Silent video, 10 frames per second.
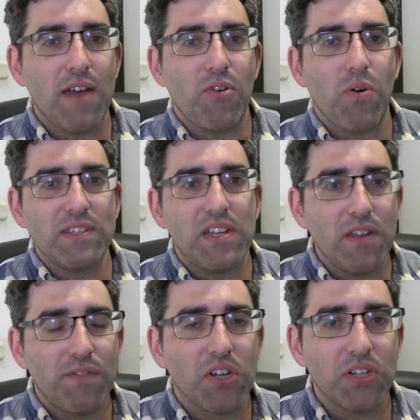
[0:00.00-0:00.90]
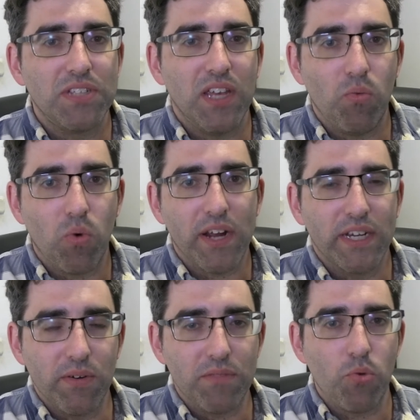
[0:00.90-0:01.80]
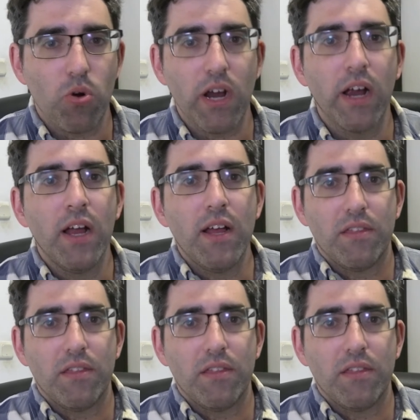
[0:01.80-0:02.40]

I've always had difficulty working with more